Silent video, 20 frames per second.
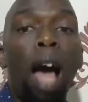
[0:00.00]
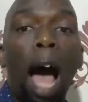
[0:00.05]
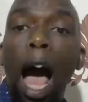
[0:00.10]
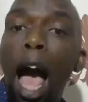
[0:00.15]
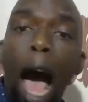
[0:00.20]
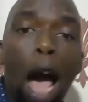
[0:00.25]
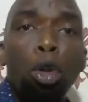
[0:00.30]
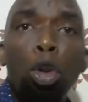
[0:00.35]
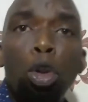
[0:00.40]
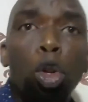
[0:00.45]

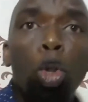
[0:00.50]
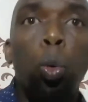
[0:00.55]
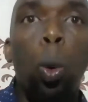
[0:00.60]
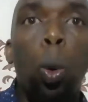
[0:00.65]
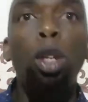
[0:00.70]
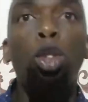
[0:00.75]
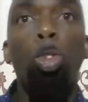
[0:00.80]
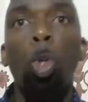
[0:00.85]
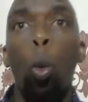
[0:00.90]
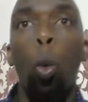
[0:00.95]
I do not
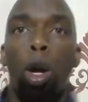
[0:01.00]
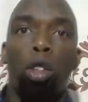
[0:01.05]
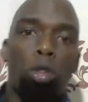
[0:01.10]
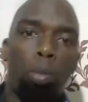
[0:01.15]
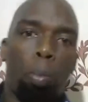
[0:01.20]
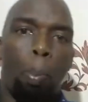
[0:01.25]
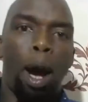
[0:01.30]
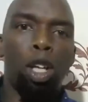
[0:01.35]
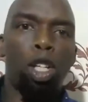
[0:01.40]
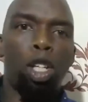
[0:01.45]
want to
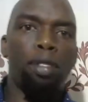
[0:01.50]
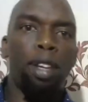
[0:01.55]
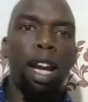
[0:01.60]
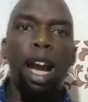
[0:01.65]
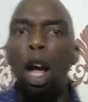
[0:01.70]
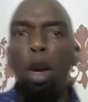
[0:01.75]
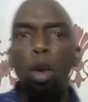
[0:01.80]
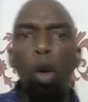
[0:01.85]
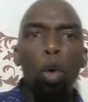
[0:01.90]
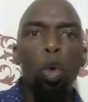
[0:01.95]
waste punches. And
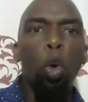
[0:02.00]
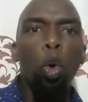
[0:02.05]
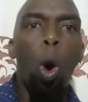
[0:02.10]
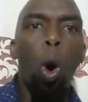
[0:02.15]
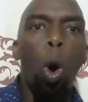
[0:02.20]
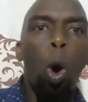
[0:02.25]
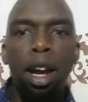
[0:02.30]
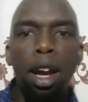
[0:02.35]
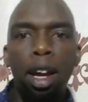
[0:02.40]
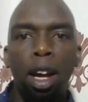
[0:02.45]
I know you
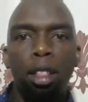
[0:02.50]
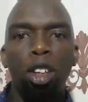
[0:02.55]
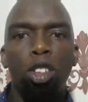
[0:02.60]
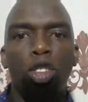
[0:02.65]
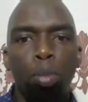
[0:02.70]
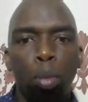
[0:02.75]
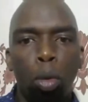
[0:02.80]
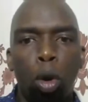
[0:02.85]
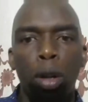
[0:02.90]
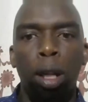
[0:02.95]
are here
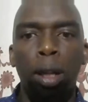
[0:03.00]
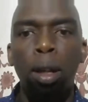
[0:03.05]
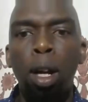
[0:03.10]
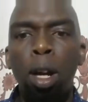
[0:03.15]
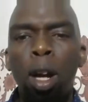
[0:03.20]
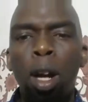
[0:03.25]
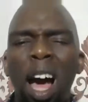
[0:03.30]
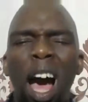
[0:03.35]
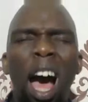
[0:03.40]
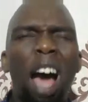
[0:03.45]
this morning
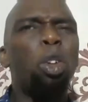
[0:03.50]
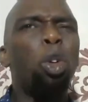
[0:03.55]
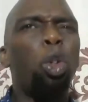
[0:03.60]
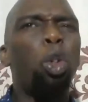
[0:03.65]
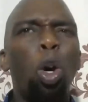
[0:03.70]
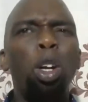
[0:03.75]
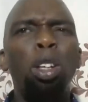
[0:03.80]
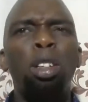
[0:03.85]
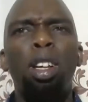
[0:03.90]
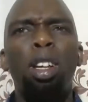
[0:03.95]
and you
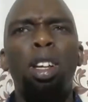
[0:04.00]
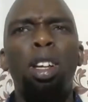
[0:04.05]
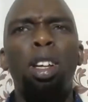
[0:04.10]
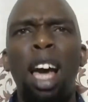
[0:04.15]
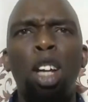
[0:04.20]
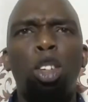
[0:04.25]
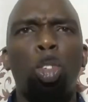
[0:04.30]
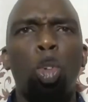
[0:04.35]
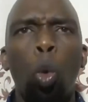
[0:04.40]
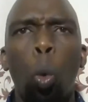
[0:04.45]
don't
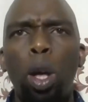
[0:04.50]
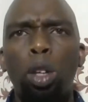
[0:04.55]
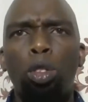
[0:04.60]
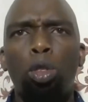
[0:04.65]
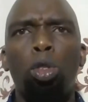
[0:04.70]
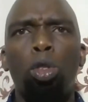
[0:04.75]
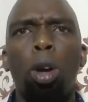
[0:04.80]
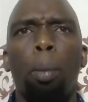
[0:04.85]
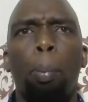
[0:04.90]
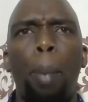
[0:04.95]
decide to
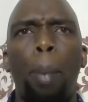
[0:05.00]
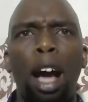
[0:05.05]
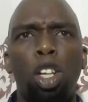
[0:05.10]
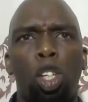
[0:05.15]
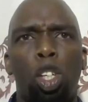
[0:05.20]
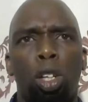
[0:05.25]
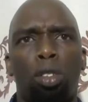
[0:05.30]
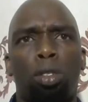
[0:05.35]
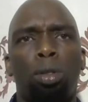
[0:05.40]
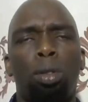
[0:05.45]
waste your
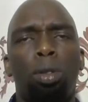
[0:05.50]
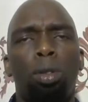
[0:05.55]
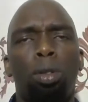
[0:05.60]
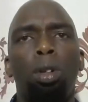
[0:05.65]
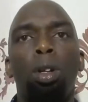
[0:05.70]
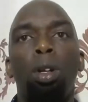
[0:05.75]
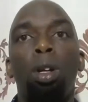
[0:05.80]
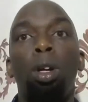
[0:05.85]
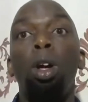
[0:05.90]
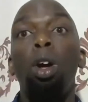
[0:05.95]
punches.
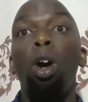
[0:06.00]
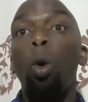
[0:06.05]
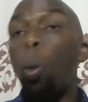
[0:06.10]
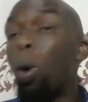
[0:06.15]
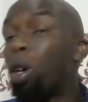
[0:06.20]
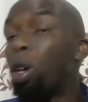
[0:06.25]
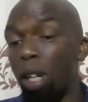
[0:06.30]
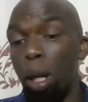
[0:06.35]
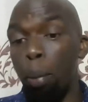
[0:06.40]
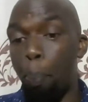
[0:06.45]

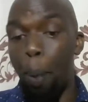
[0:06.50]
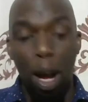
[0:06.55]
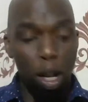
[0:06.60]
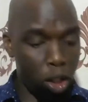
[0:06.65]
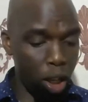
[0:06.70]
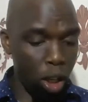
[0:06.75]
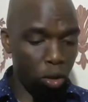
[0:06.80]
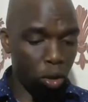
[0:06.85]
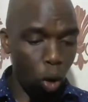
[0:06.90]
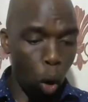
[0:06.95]
Wasting
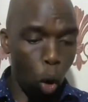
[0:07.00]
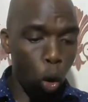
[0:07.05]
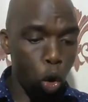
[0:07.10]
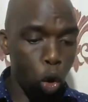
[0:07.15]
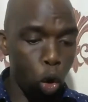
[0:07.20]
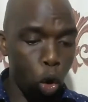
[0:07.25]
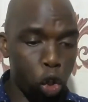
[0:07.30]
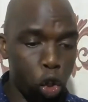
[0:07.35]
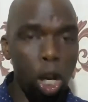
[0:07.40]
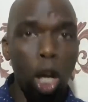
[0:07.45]
punches
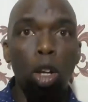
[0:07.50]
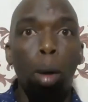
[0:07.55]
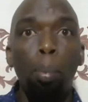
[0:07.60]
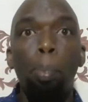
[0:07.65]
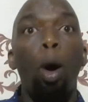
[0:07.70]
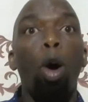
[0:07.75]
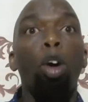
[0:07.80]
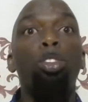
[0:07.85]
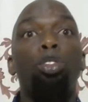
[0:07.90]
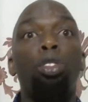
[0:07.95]
or shadow
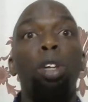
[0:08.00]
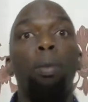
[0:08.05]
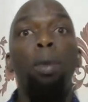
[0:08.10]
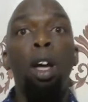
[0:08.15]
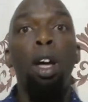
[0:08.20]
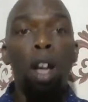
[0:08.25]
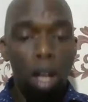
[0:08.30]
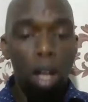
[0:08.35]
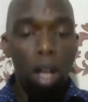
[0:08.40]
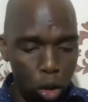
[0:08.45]
boxing
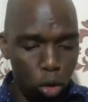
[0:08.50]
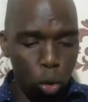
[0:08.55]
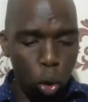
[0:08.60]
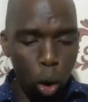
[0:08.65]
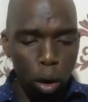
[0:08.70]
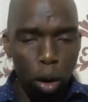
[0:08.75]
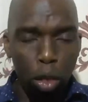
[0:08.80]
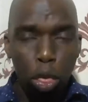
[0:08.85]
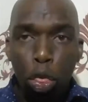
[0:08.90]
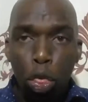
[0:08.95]
is
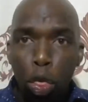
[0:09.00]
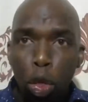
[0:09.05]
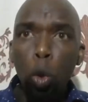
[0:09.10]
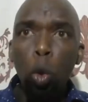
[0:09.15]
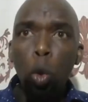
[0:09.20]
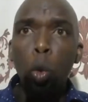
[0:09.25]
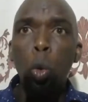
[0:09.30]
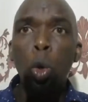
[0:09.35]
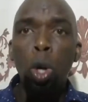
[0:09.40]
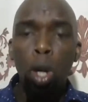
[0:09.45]
going
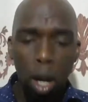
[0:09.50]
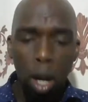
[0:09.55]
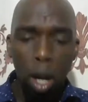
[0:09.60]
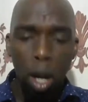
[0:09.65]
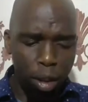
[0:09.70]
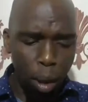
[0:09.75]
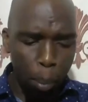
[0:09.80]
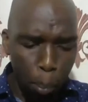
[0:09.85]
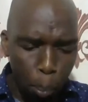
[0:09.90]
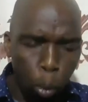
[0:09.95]
through
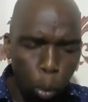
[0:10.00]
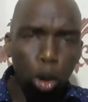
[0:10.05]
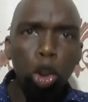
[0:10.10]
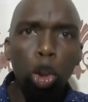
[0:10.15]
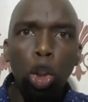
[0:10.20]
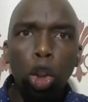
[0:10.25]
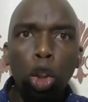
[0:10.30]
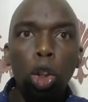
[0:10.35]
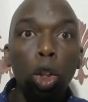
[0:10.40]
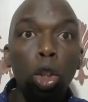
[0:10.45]
the
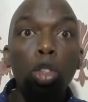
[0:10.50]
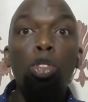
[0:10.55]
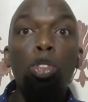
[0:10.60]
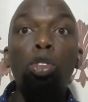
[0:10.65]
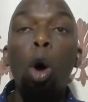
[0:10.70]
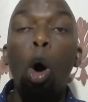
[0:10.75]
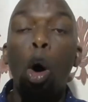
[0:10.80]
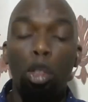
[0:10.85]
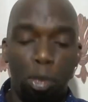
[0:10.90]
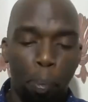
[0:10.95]

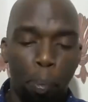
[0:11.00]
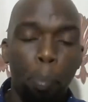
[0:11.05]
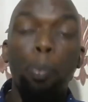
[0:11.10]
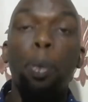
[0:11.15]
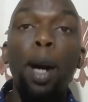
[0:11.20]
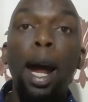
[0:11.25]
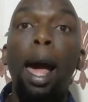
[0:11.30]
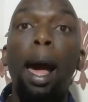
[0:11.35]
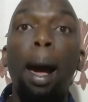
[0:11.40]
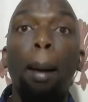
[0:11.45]
motions of
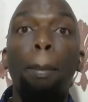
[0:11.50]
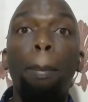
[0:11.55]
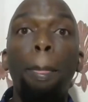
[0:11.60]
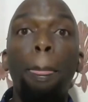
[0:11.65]
prayer,